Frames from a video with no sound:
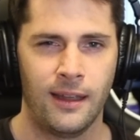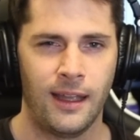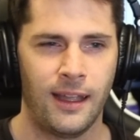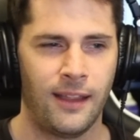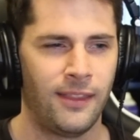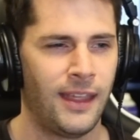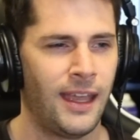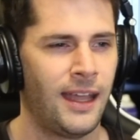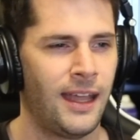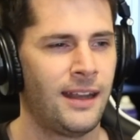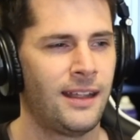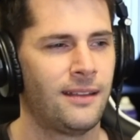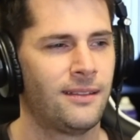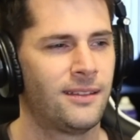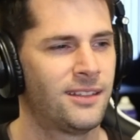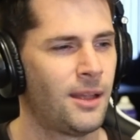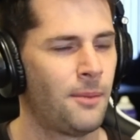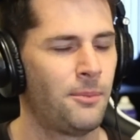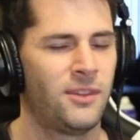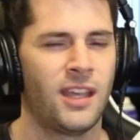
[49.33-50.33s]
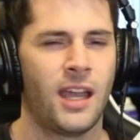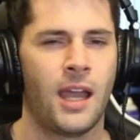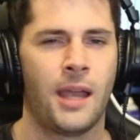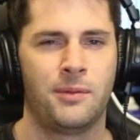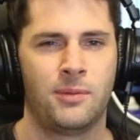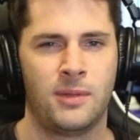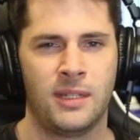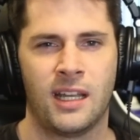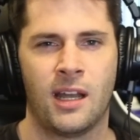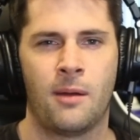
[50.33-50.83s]
And then it
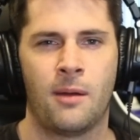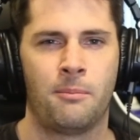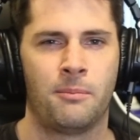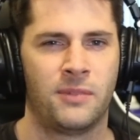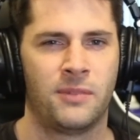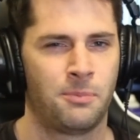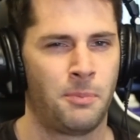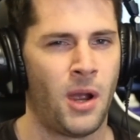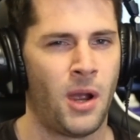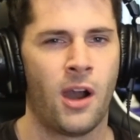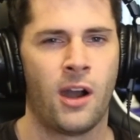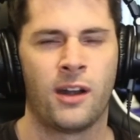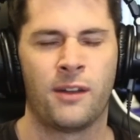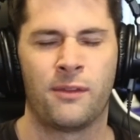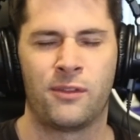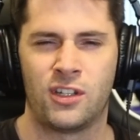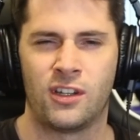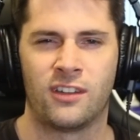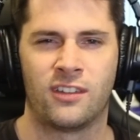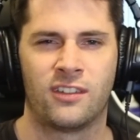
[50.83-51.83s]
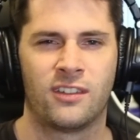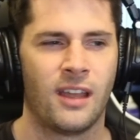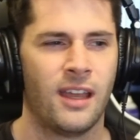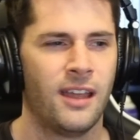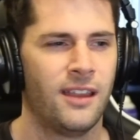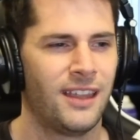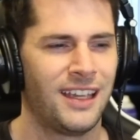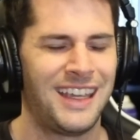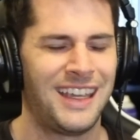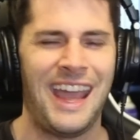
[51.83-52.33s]
sometimes becomes part of just
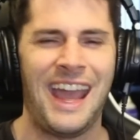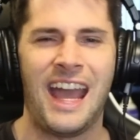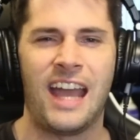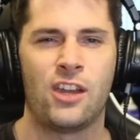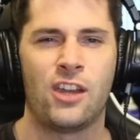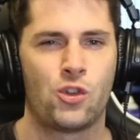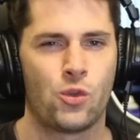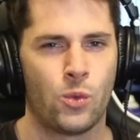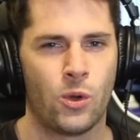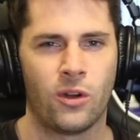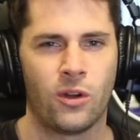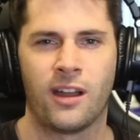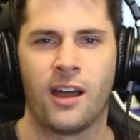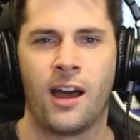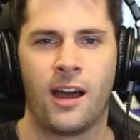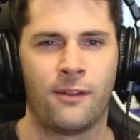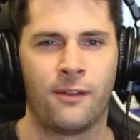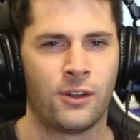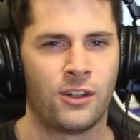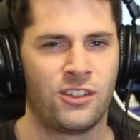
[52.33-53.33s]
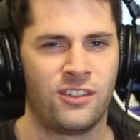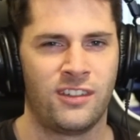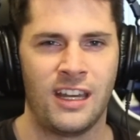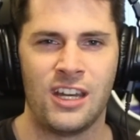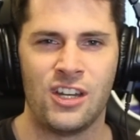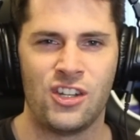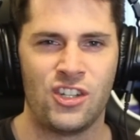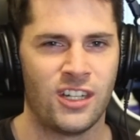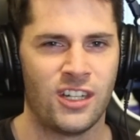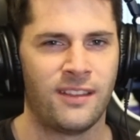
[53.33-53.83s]
the casual
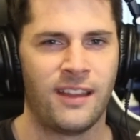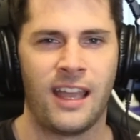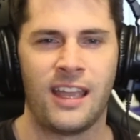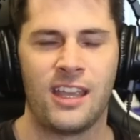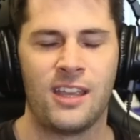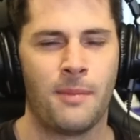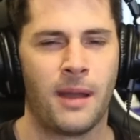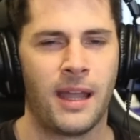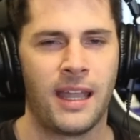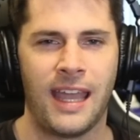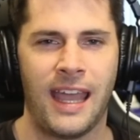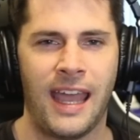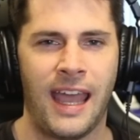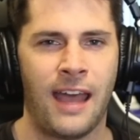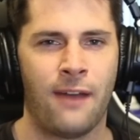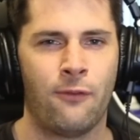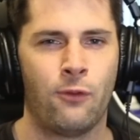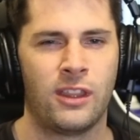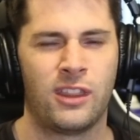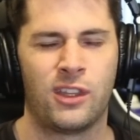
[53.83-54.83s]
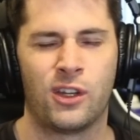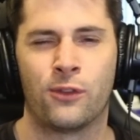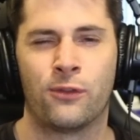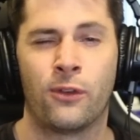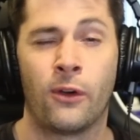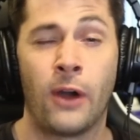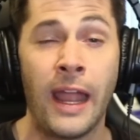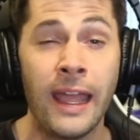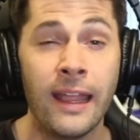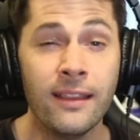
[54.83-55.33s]
conversation that you might have with your
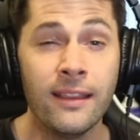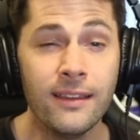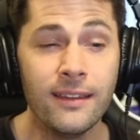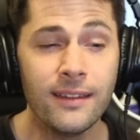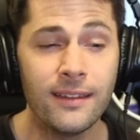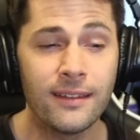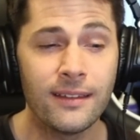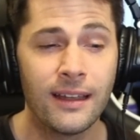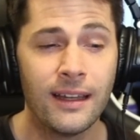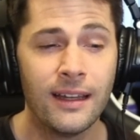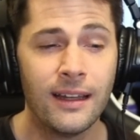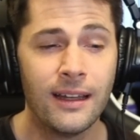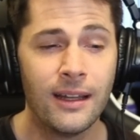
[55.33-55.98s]
friends.